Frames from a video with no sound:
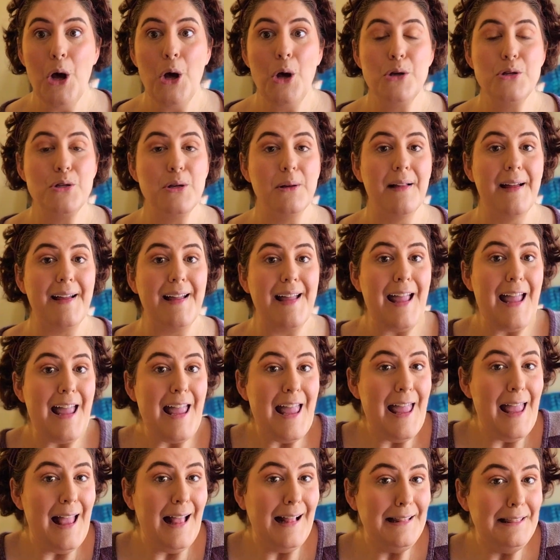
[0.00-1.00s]
So, like,
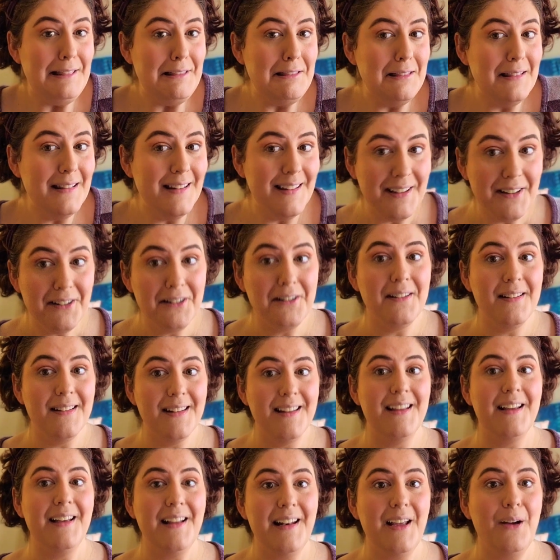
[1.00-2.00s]

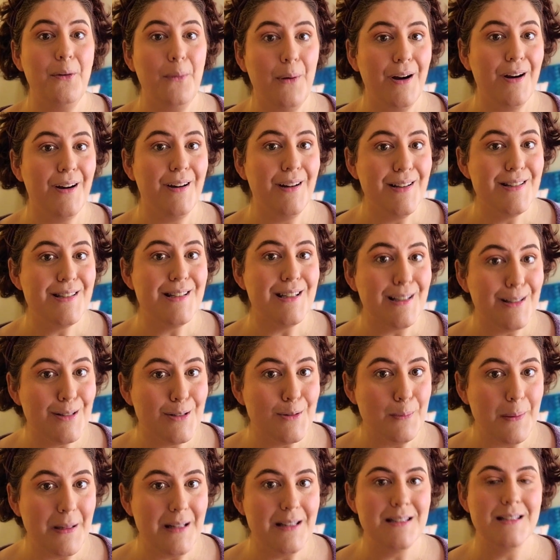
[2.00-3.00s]
literally anywhere is
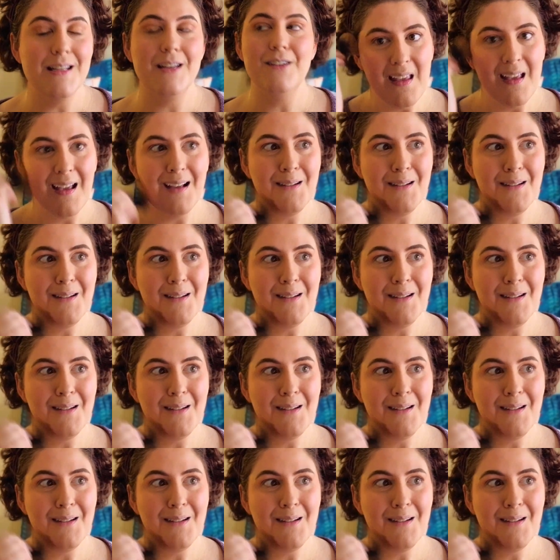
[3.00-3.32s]
expensive.